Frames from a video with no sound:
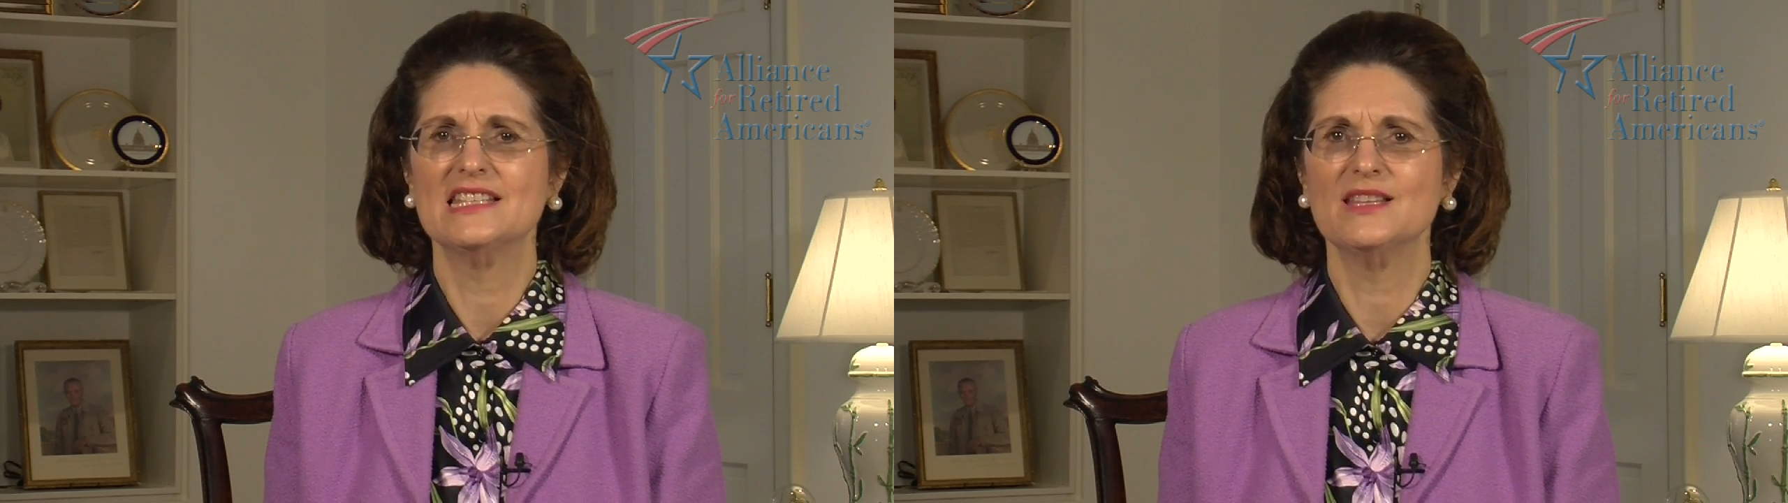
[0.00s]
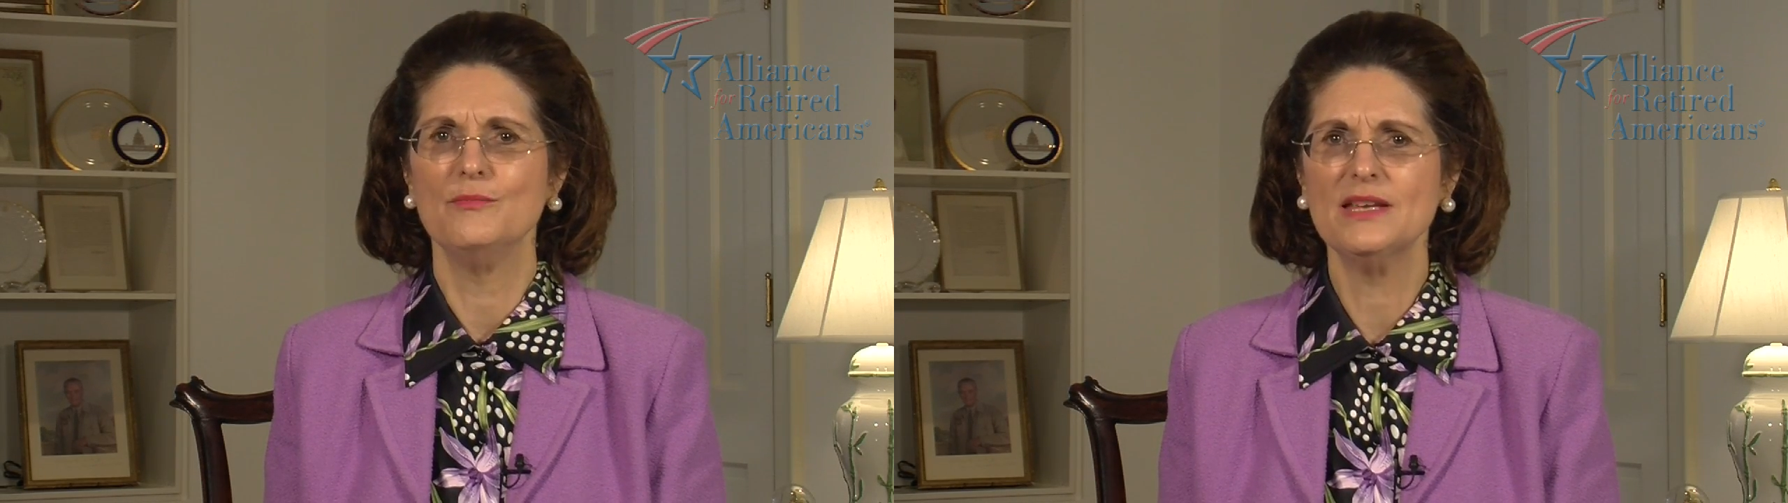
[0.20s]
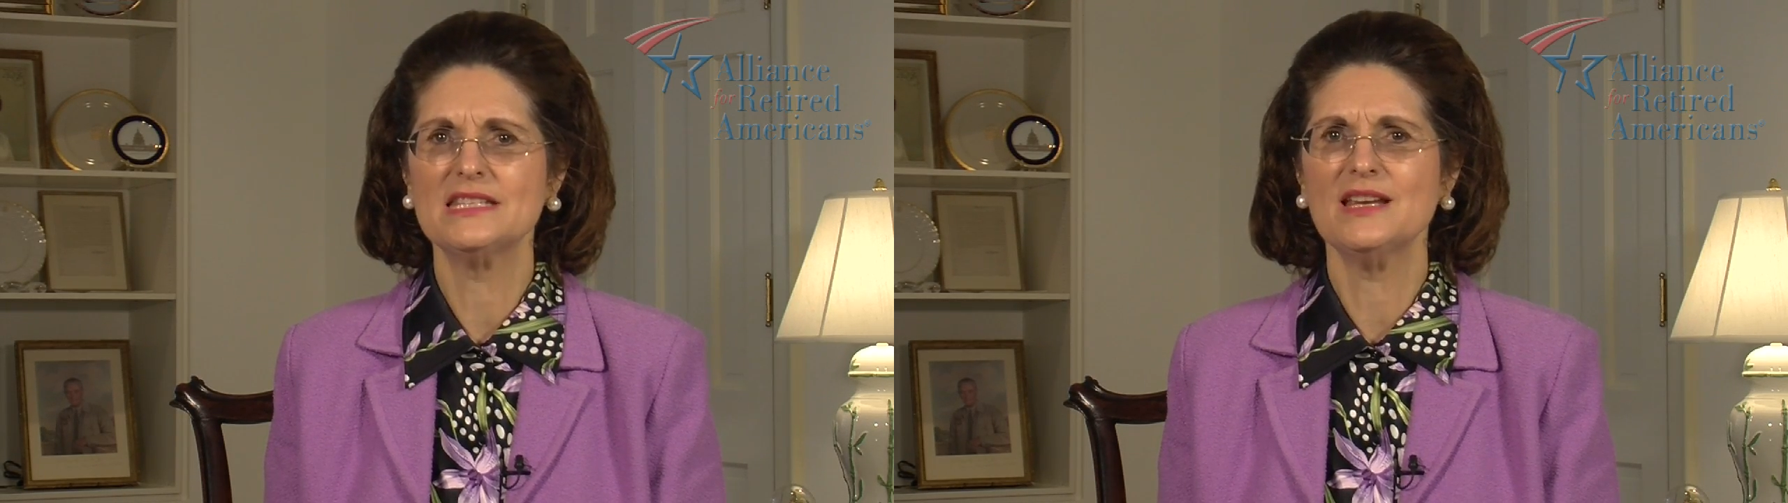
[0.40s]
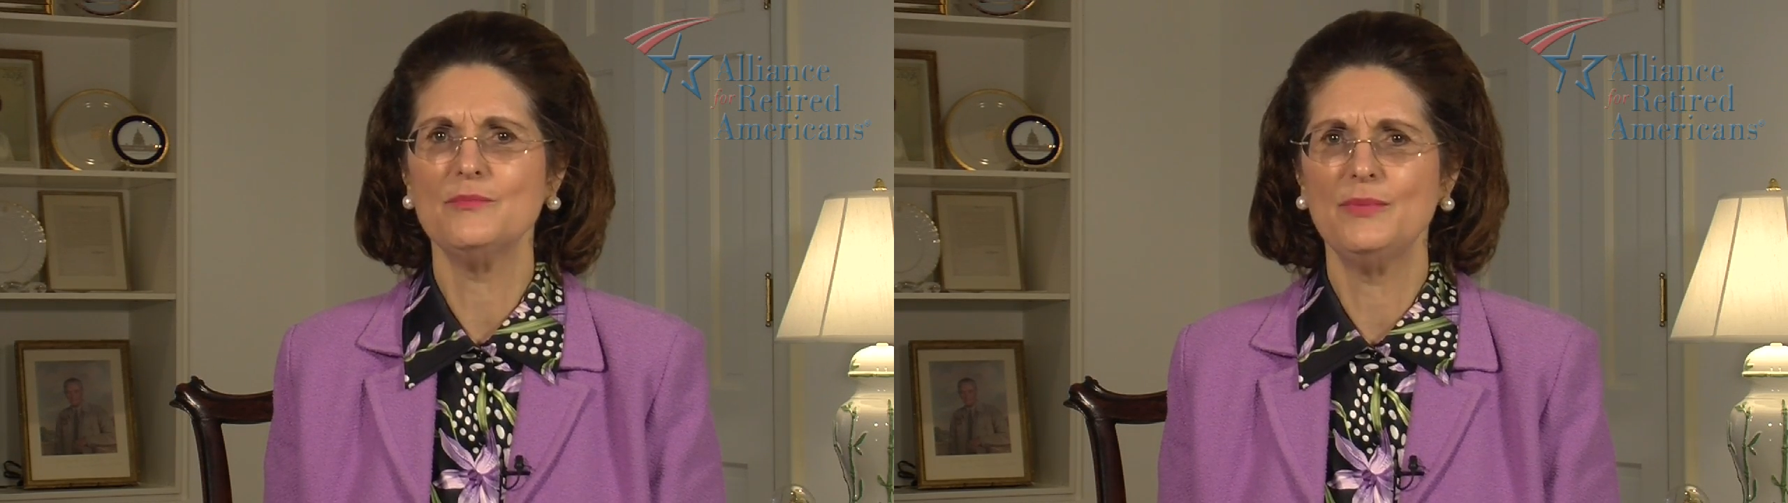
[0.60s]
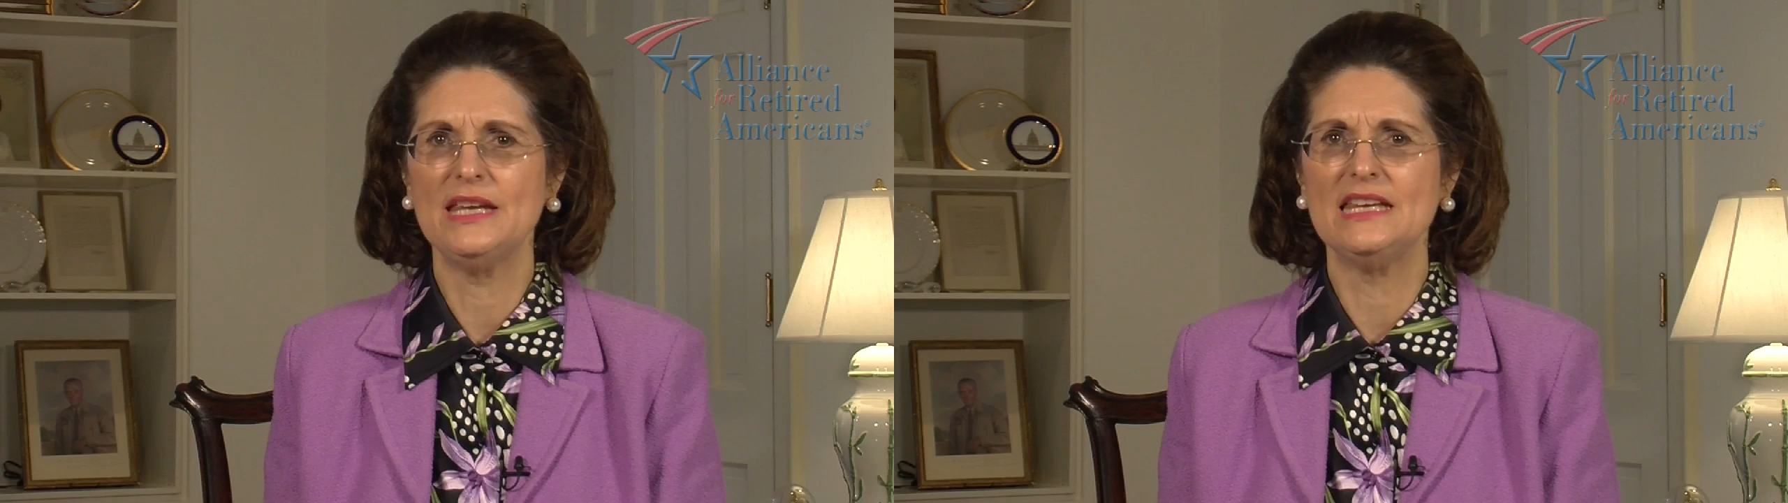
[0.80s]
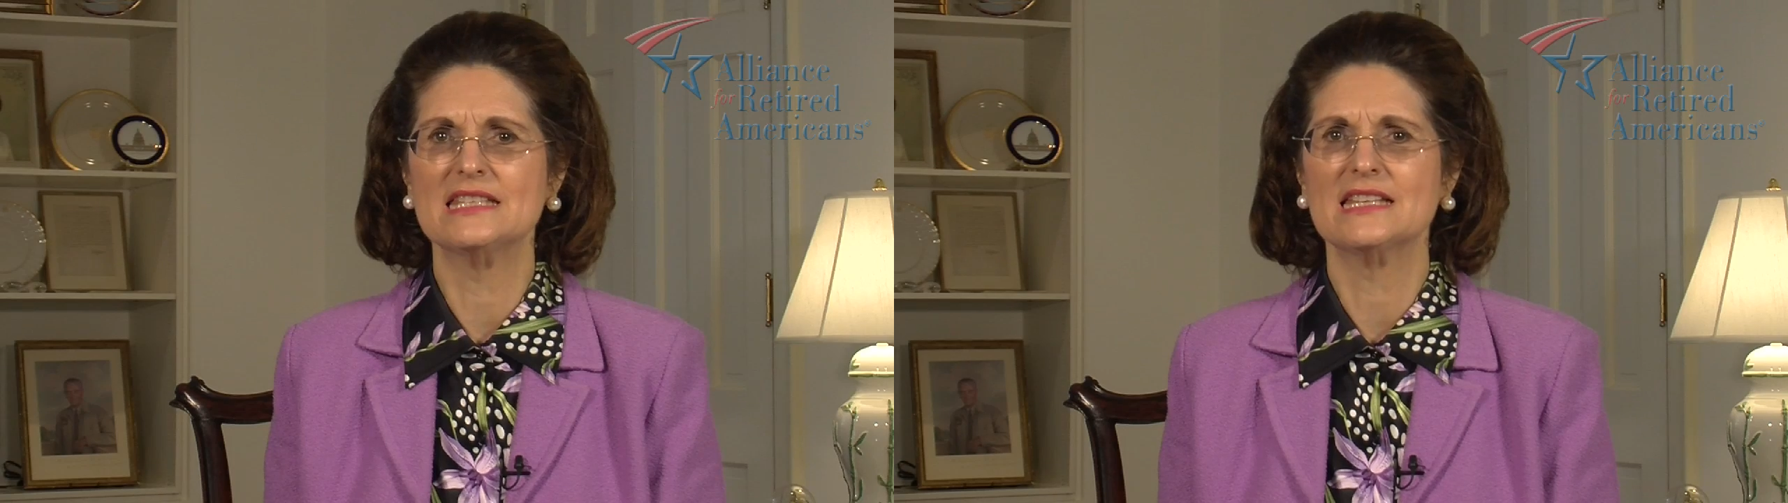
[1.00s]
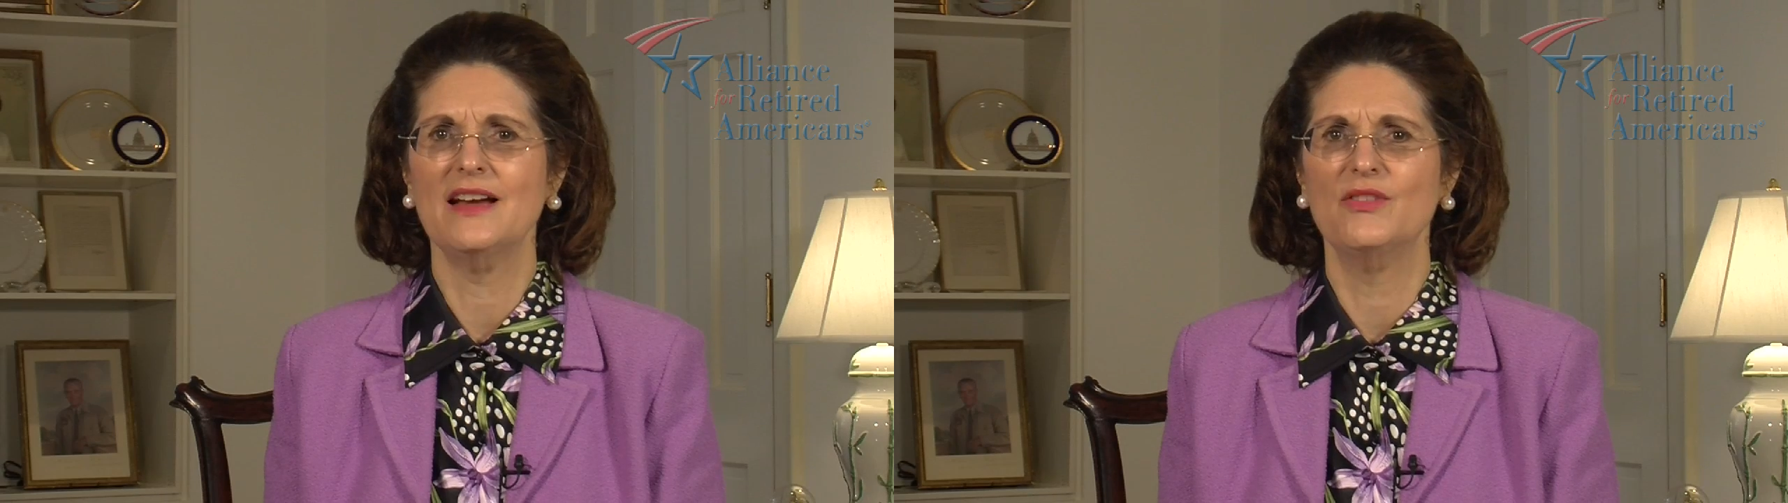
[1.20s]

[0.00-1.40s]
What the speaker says: is the missing piece